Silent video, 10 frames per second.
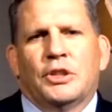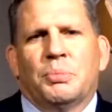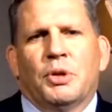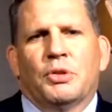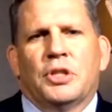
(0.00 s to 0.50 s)

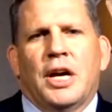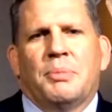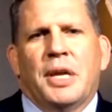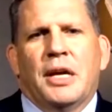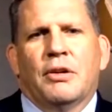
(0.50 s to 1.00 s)
this both
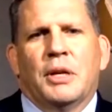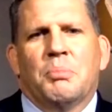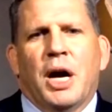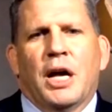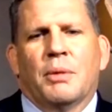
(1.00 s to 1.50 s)
top down
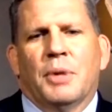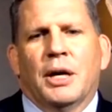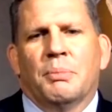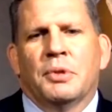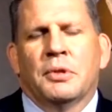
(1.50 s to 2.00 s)
and bottom
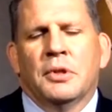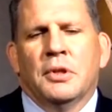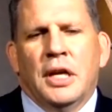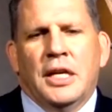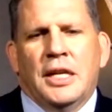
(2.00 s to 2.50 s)
up,
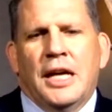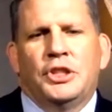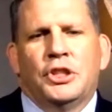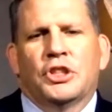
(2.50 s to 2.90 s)
and not